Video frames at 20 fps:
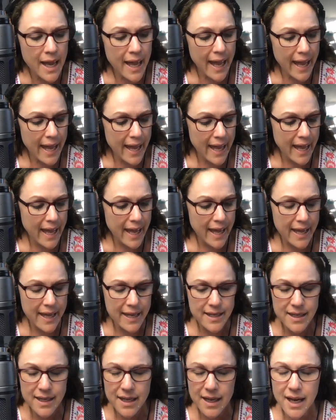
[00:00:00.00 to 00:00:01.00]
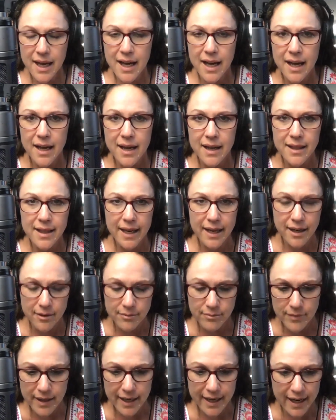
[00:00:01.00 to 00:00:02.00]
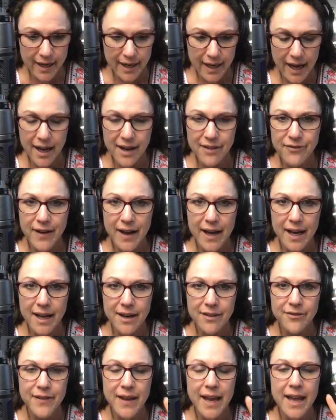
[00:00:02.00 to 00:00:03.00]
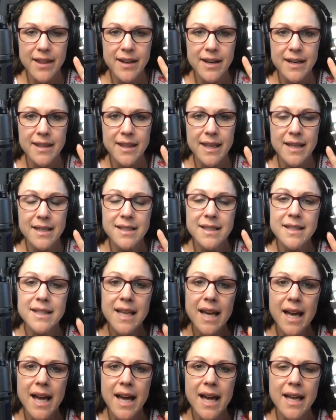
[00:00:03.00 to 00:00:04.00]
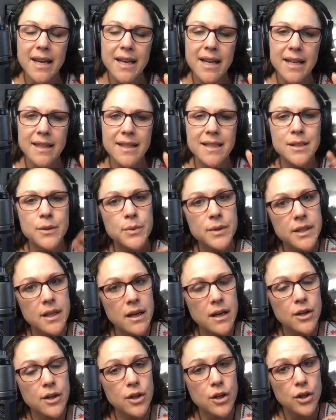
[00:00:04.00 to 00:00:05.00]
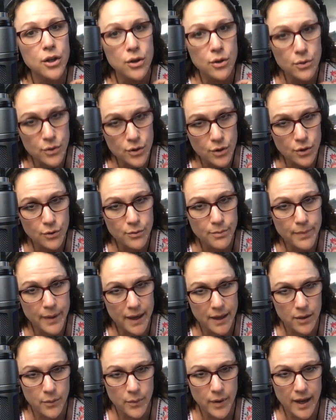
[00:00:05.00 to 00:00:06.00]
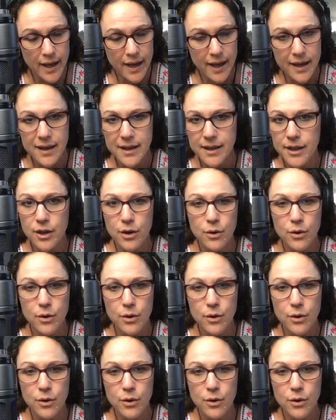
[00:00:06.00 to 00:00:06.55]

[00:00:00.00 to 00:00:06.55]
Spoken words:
and like a high five, and they said, and this was on YouTube, by the way,